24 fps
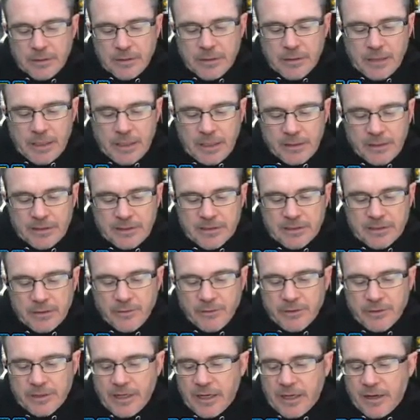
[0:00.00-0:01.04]
Alright, let's
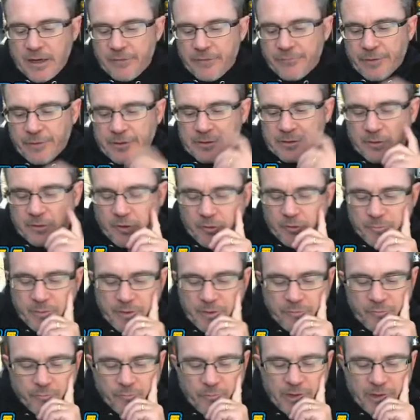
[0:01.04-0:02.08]
slow it down for this
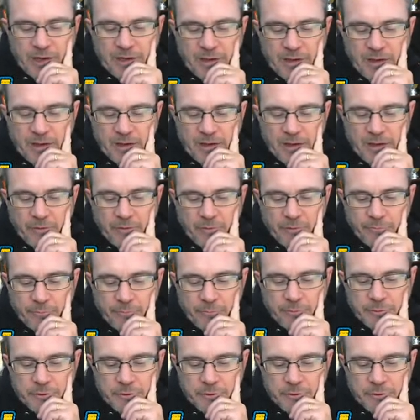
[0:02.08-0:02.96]
ultimate. We're going to get countered for